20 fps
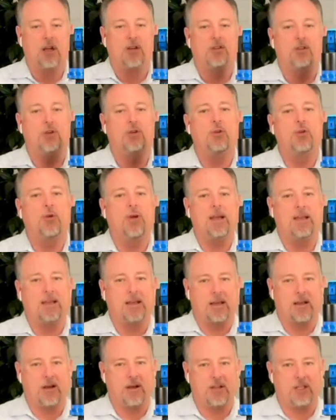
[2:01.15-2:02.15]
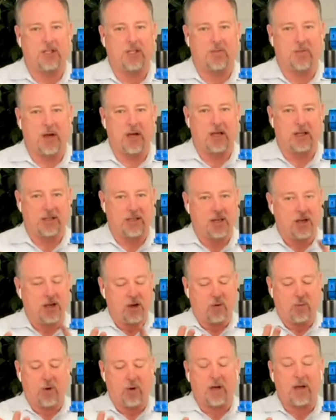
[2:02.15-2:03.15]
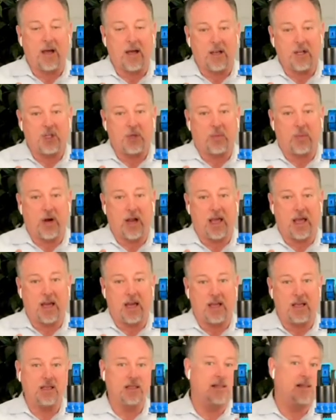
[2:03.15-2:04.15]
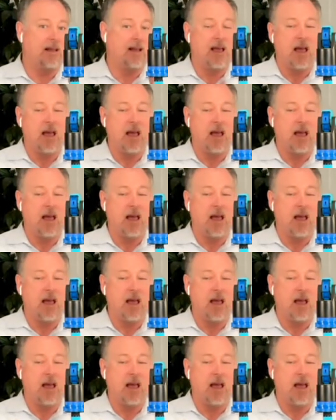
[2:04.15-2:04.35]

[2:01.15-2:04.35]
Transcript: So you get to customize what kind of spray it is,